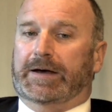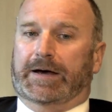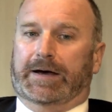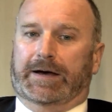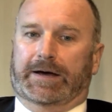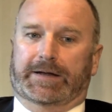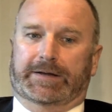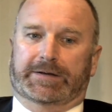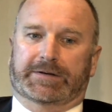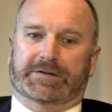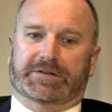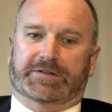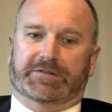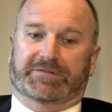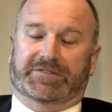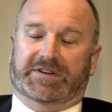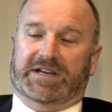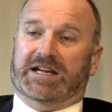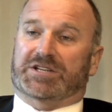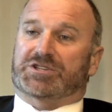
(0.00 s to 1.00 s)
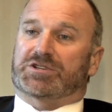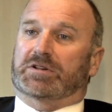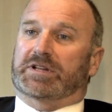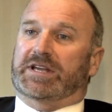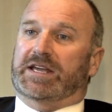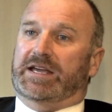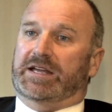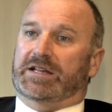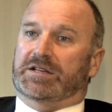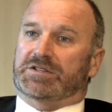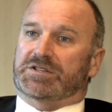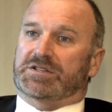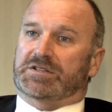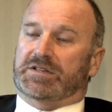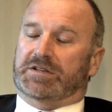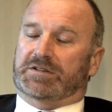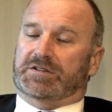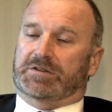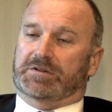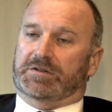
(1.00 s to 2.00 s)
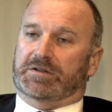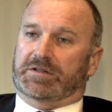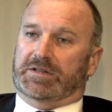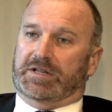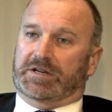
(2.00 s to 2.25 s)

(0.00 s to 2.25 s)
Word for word: and the financial gains that, uh,